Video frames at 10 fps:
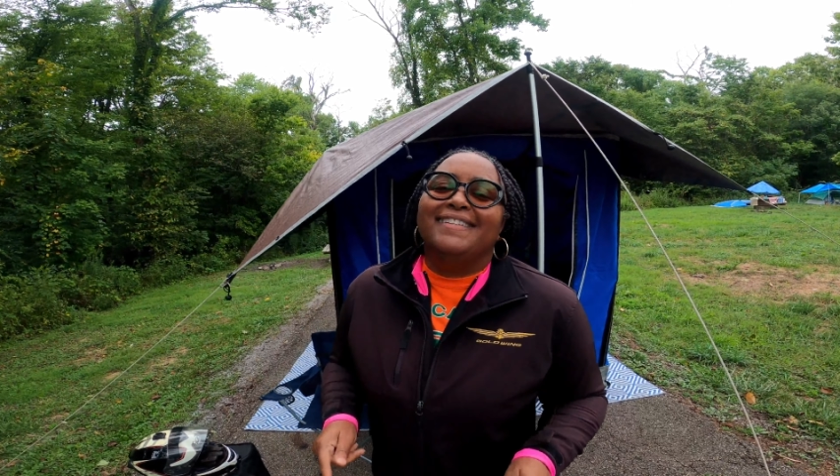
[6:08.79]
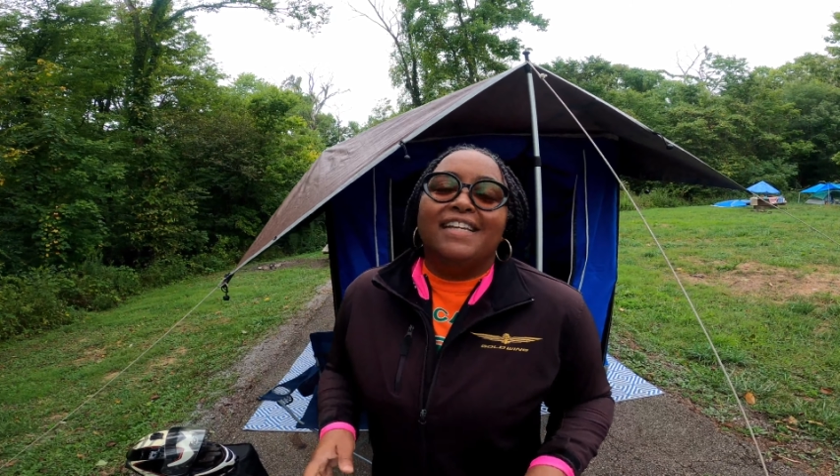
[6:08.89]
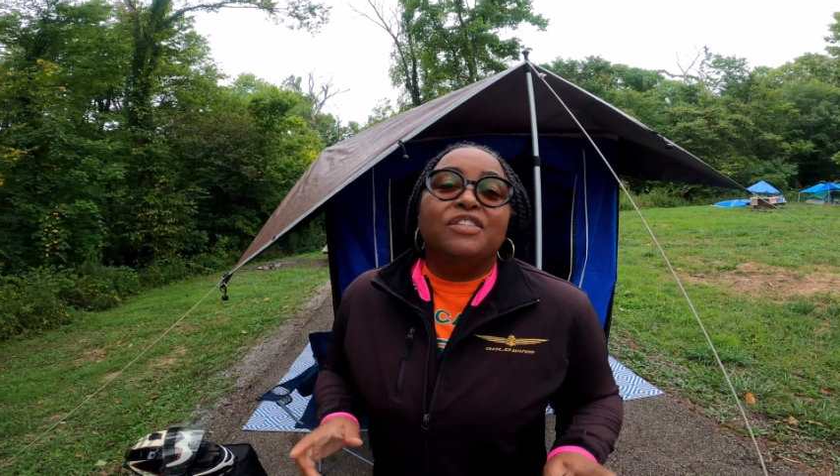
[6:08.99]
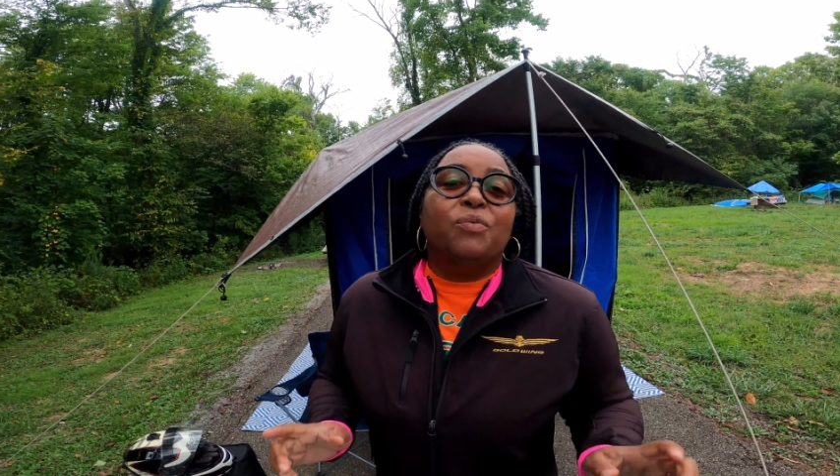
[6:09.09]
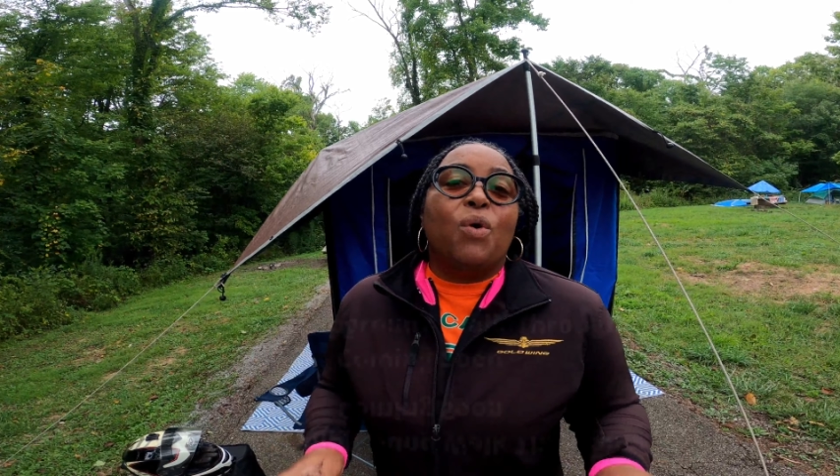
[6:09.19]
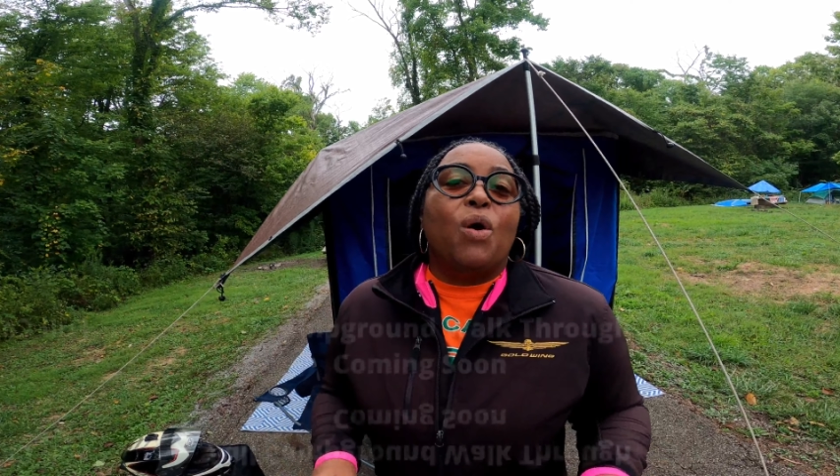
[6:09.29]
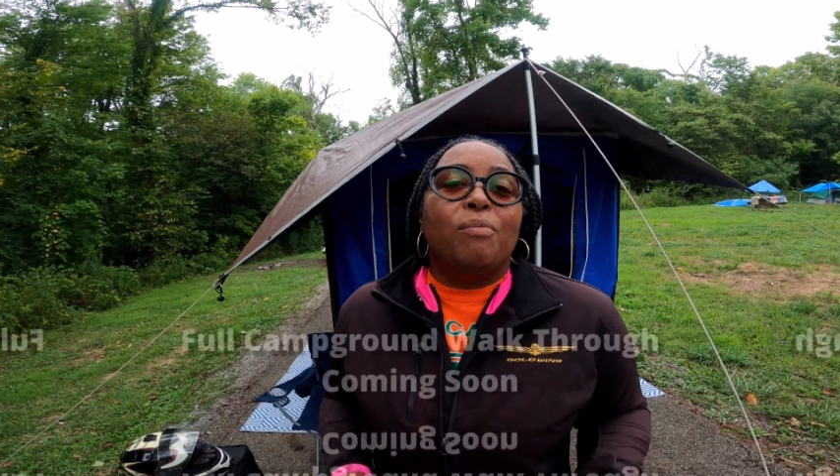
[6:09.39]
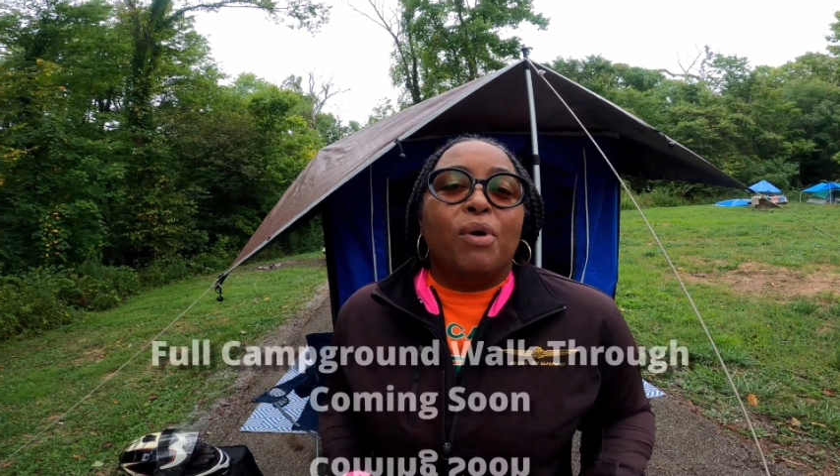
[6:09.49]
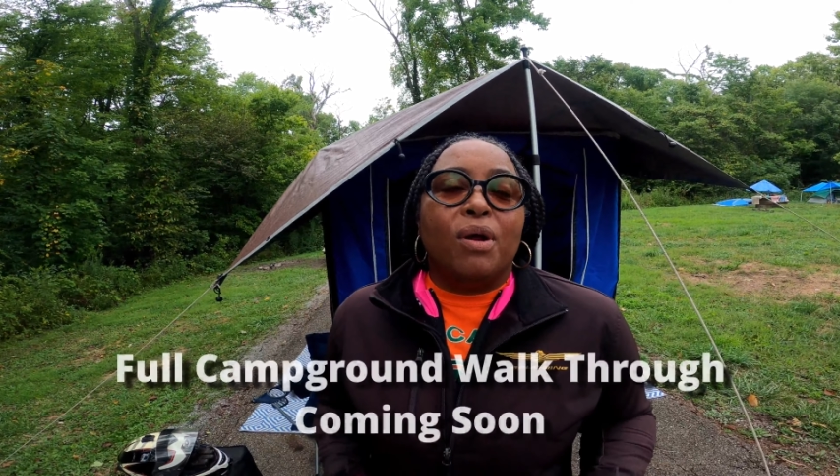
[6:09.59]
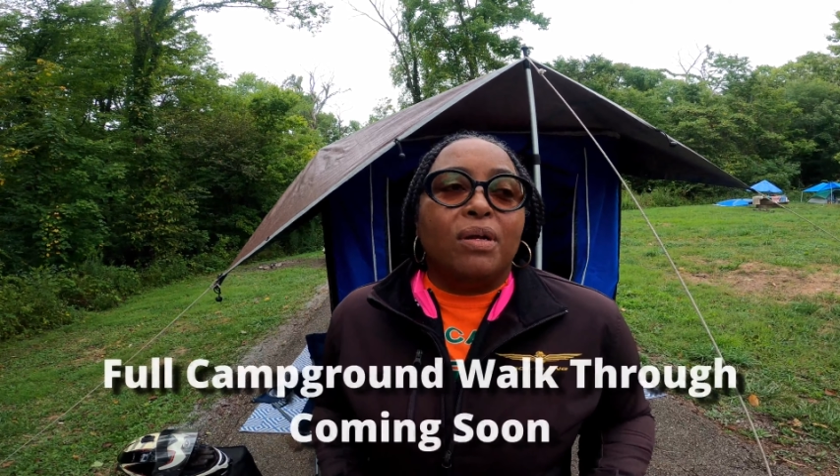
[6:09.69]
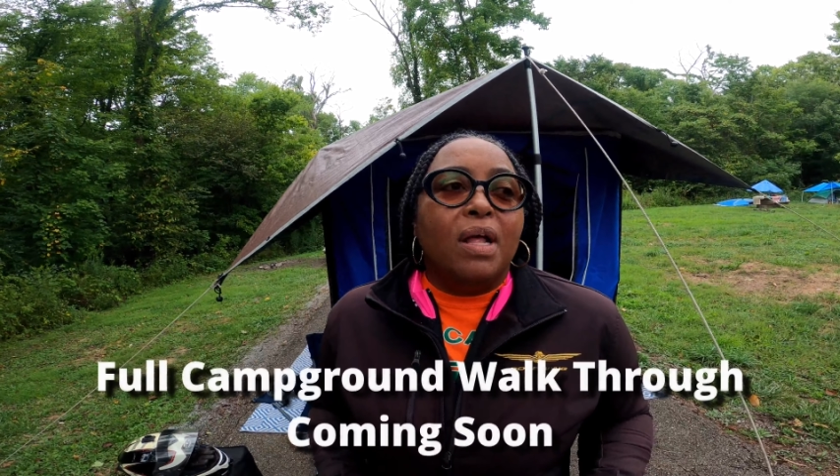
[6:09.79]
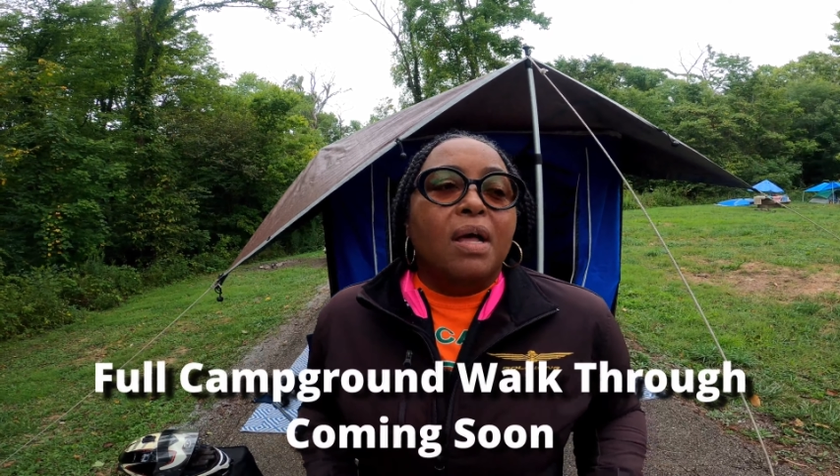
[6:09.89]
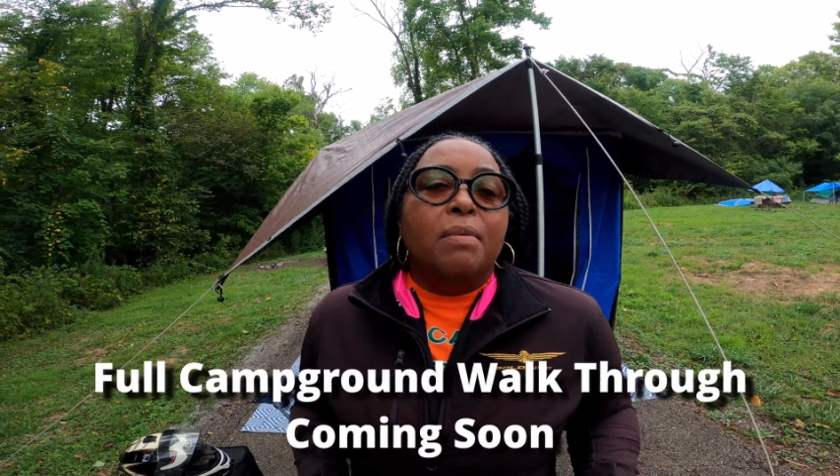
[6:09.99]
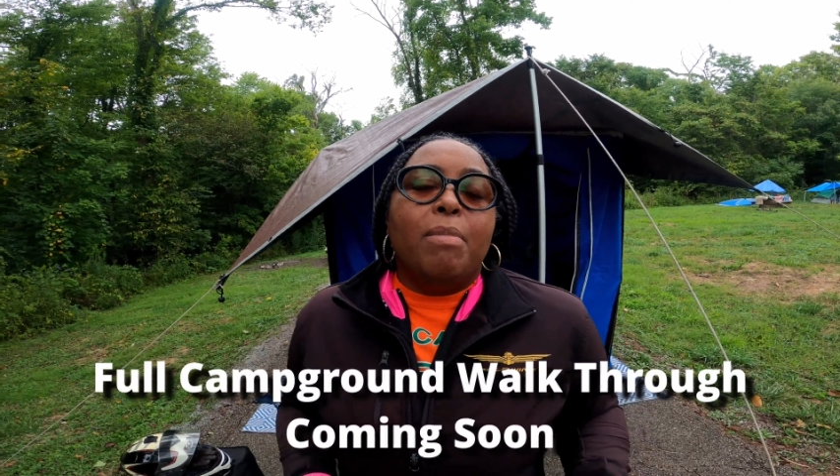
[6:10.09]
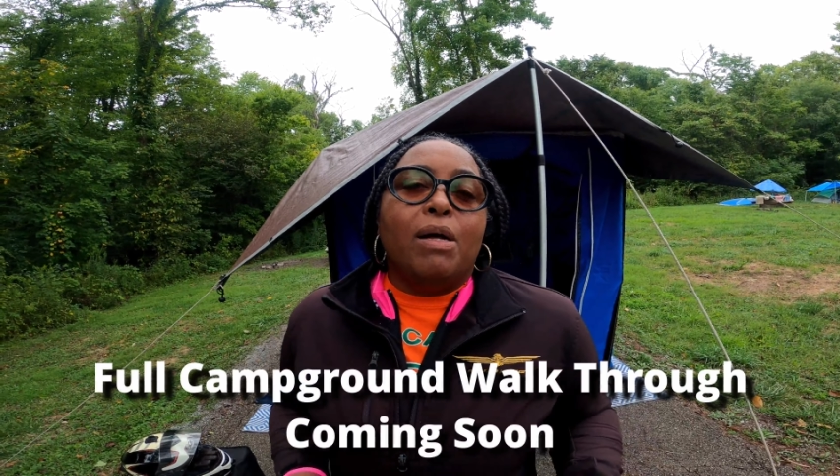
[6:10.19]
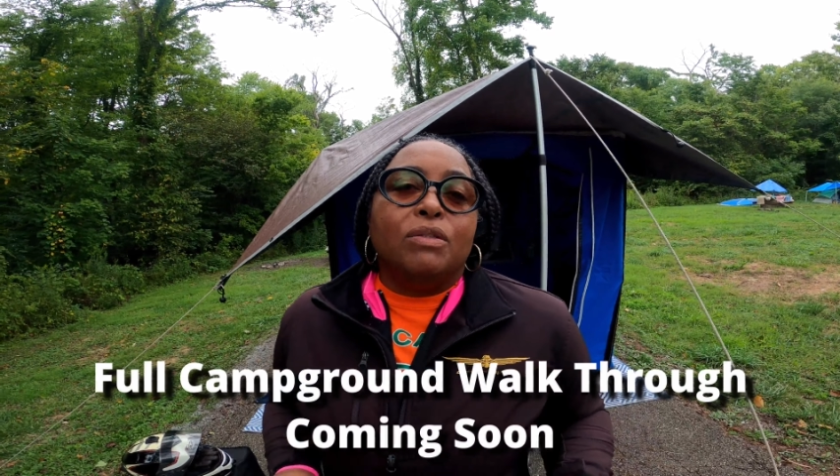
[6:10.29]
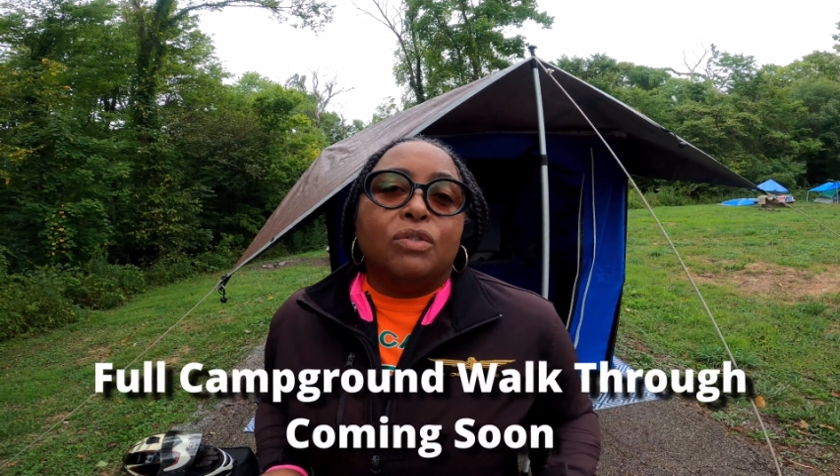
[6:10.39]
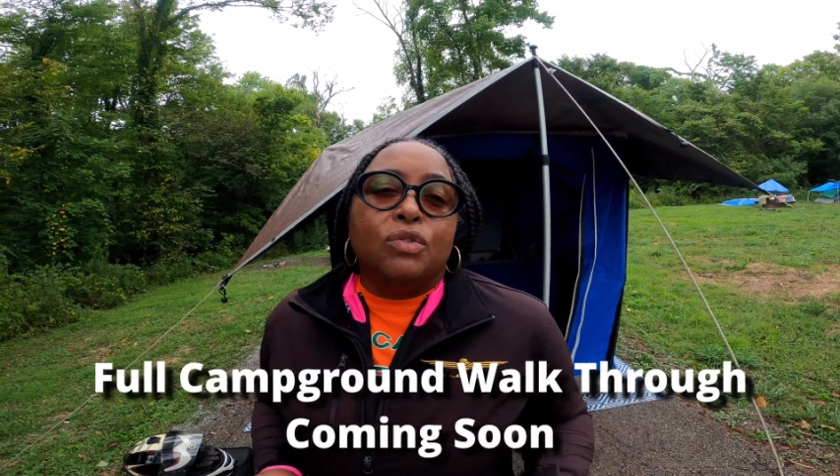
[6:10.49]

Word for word: There's a Walmart about